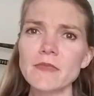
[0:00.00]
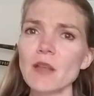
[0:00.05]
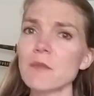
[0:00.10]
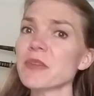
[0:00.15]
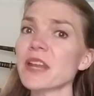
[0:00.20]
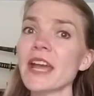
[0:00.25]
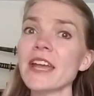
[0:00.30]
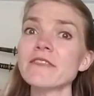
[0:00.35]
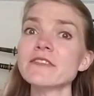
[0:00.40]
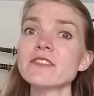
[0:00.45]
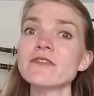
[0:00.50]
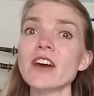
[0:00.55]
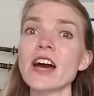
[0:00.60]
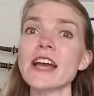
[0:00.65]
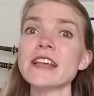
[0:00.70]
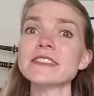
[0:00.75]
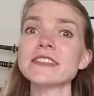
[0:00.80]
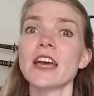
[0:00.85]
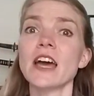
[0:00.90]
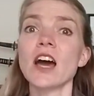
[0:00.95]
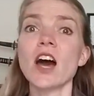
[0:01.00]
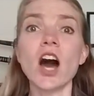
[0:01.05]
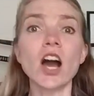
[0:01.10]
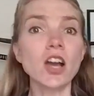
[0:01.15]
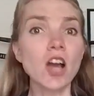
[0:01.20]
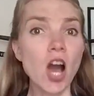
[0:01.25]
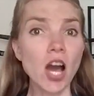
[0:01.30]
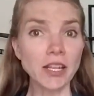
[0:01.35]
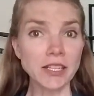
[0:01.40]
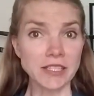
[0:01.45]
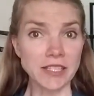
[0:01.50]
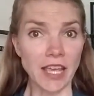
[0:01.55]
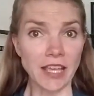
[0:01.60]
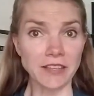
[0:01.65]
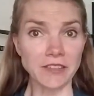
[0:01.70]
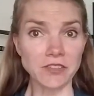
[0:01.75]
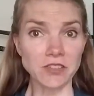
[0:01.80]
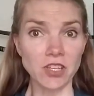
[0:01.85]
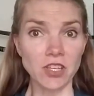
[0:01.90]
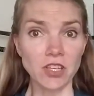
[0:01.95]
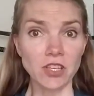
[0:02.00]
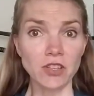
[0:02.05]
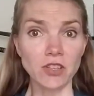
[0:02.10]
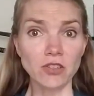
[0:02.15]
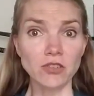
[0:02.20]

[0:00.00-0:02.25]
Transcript: But I have devised a contest